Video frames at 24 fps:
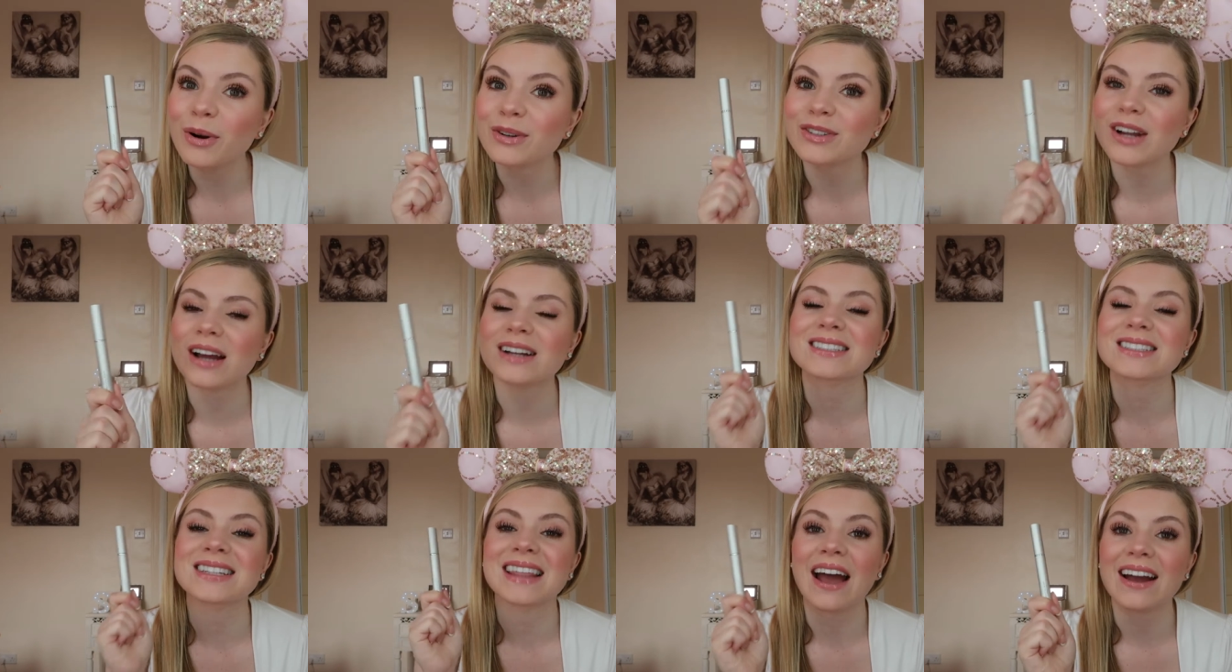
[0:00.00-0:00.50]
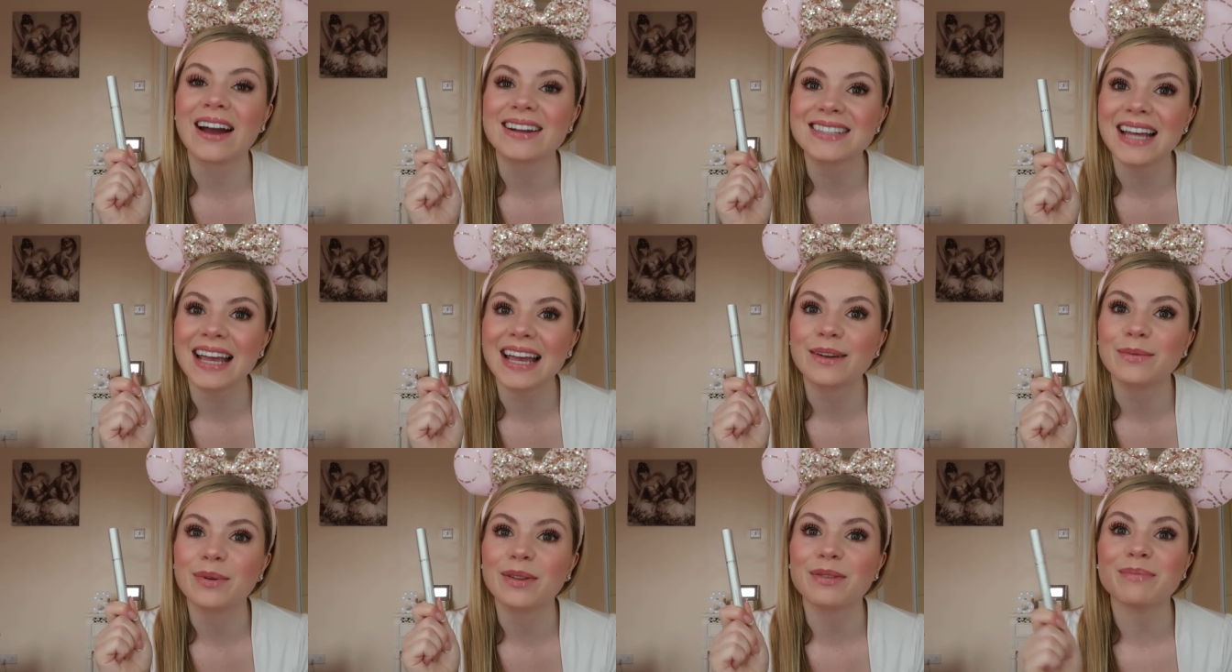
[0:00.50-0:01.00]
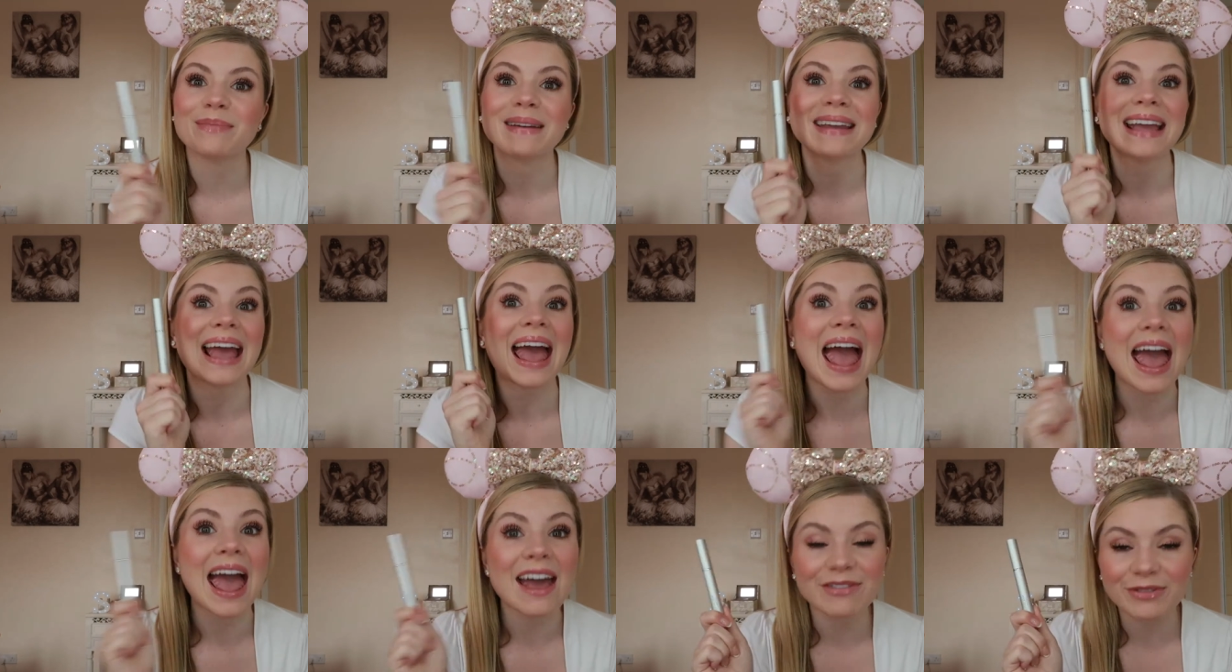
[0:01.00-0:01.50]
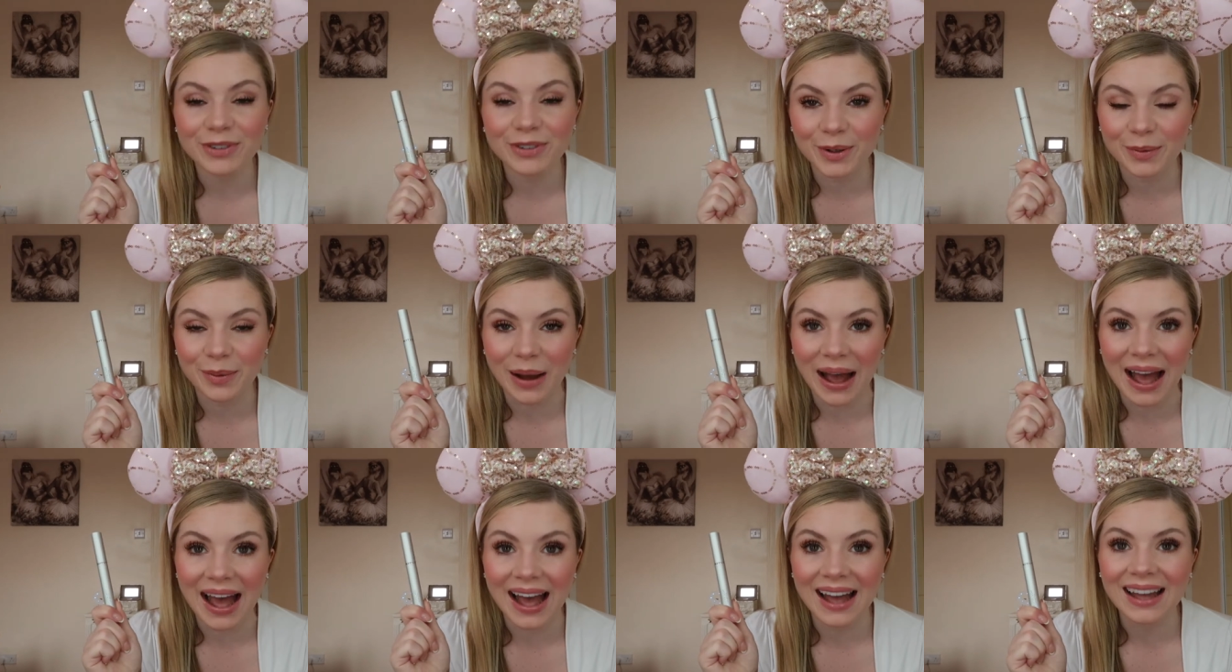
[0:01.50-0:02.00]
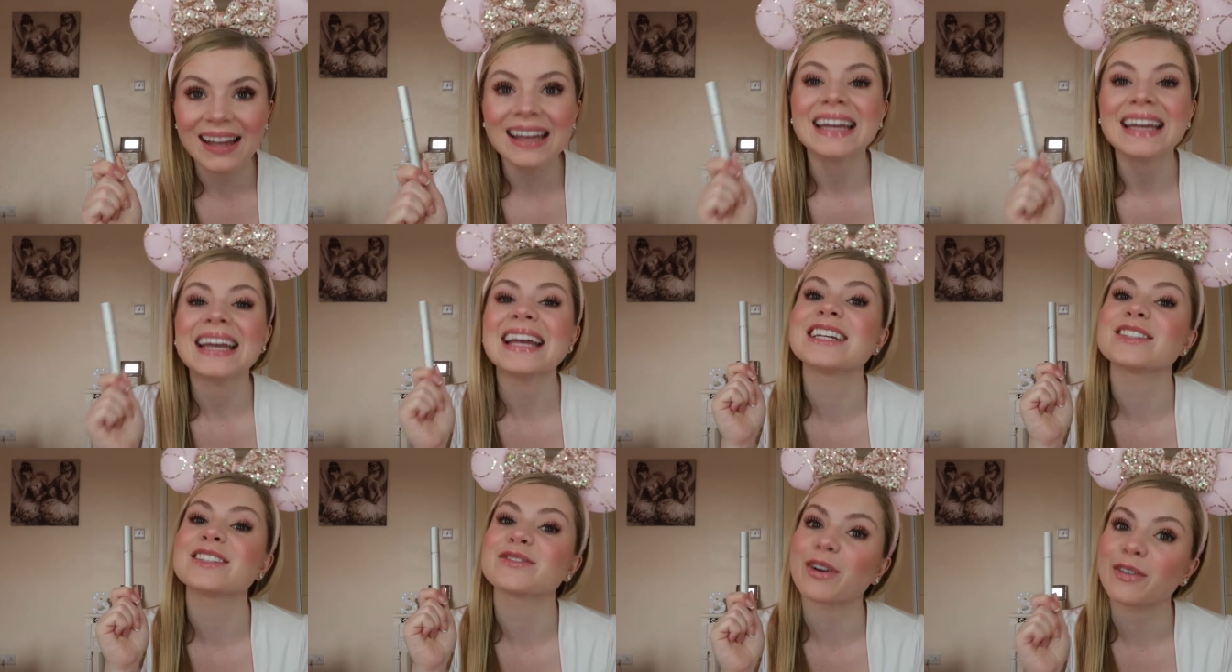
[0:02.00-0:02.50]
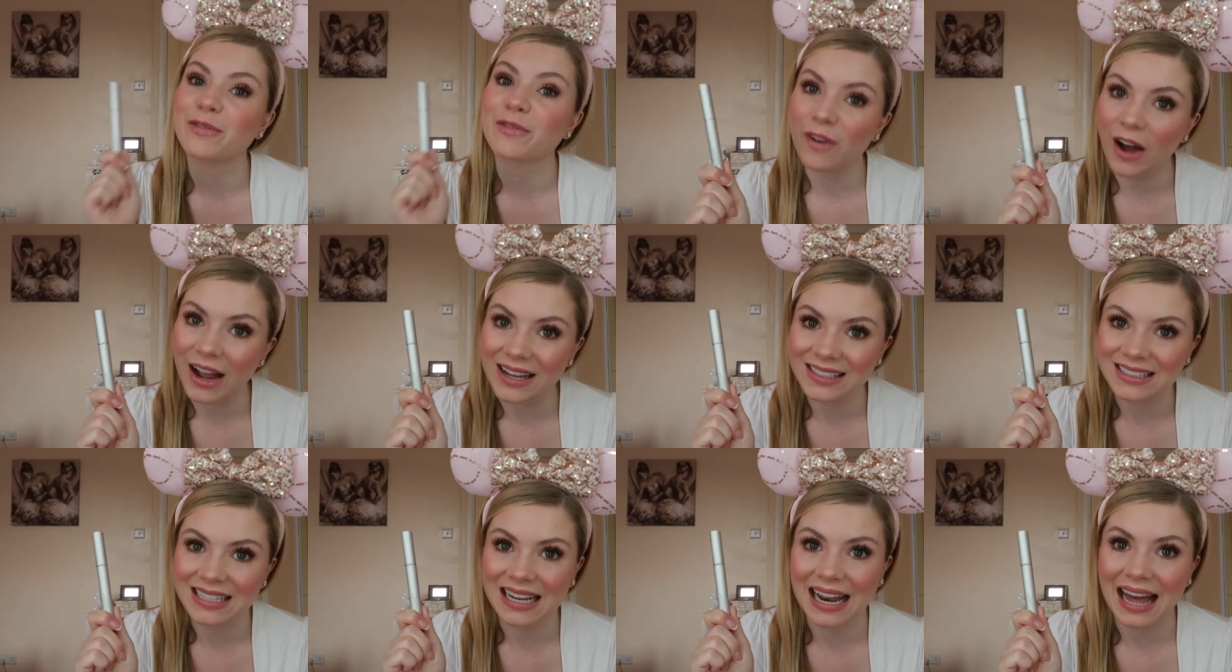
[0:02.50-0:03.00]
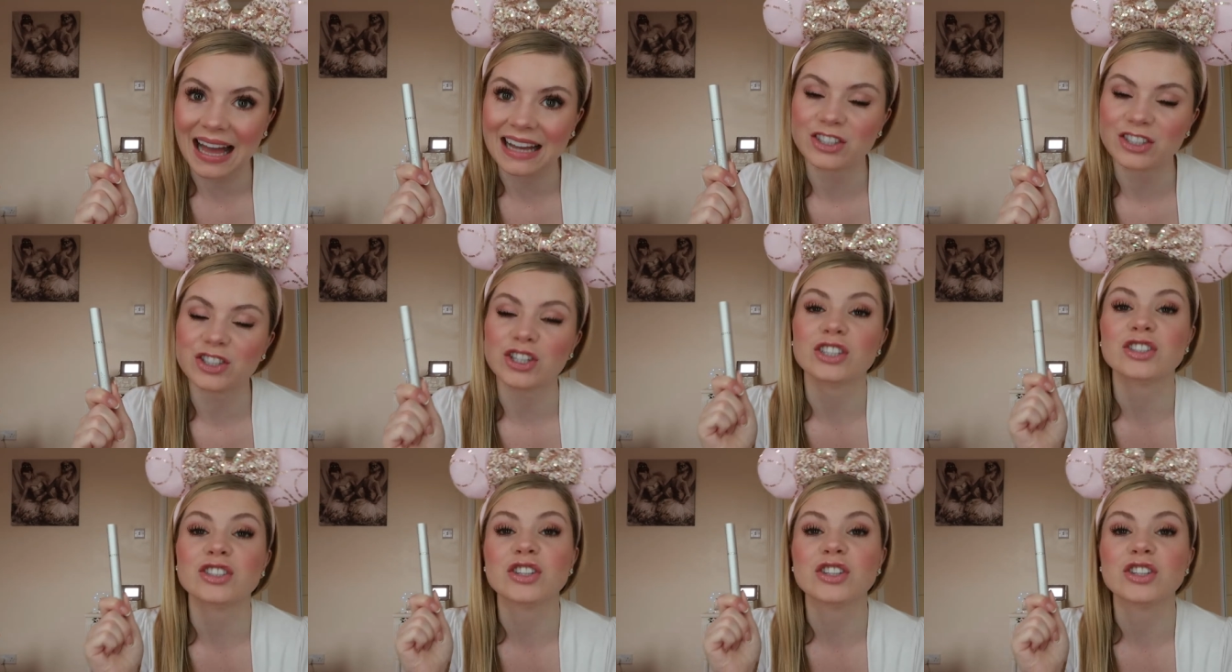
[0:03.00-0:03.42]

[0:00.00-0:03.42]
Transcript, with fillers: product that I take with me everywhere is Revitalash.